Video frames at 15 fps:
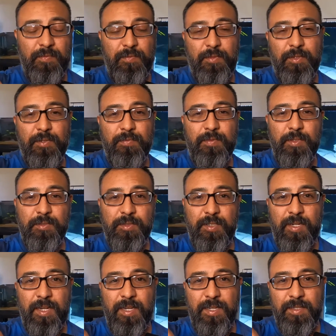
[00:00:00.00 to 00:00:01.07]
your filter
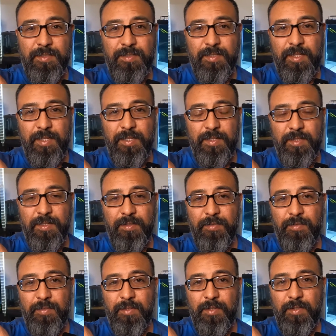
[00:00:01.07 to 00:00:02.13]
has a
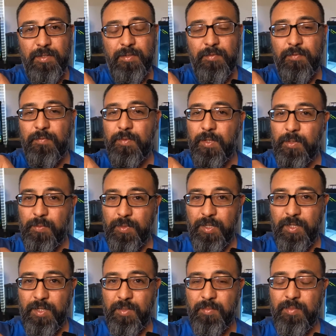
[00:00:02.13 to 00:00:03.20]
flow
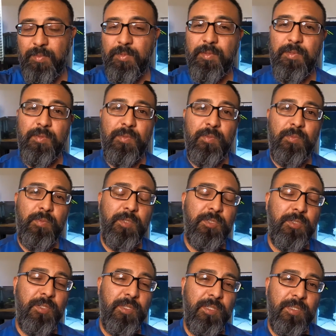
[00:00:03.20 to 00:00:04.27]
knob,
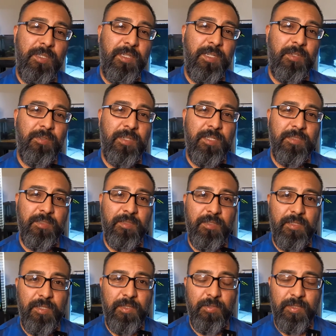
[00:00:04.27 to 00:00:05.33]
which you could increase or
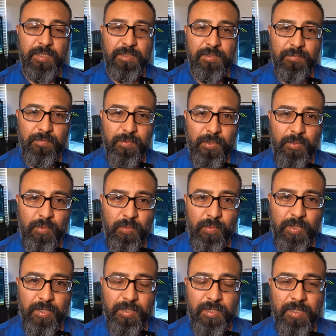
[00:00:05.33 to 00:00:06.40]
decrease the flow of
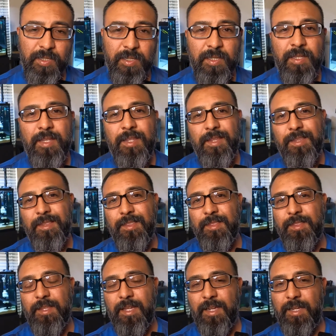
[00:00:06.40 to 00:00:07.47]
water,
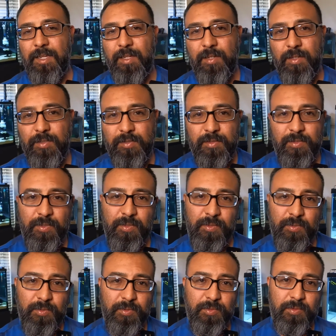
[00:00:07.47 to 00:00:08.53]
that can
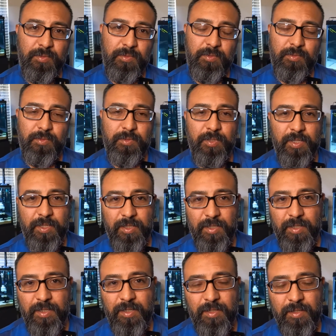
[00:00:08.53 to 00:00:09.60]
also
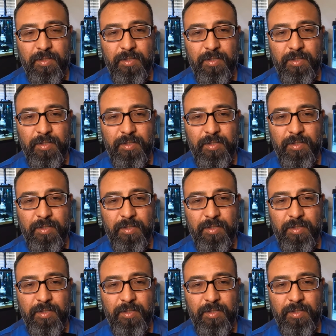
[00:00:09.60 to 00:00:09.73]
trigger